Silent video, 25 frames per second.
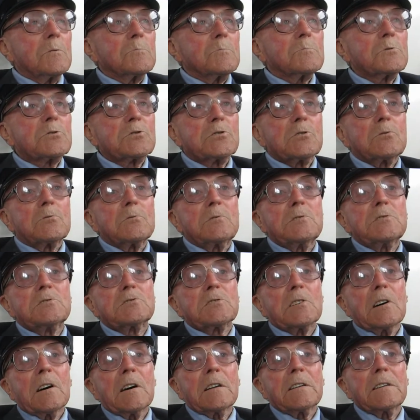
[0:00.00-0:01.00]
I'm sorry
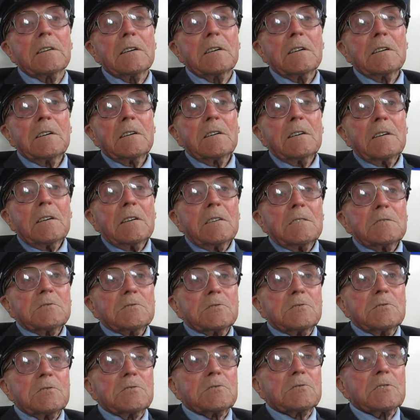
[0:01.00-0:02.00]
son,
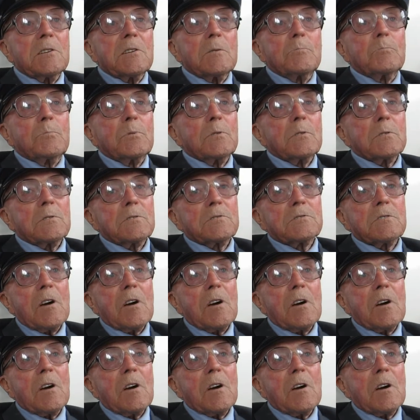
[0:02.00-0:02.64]
she said, but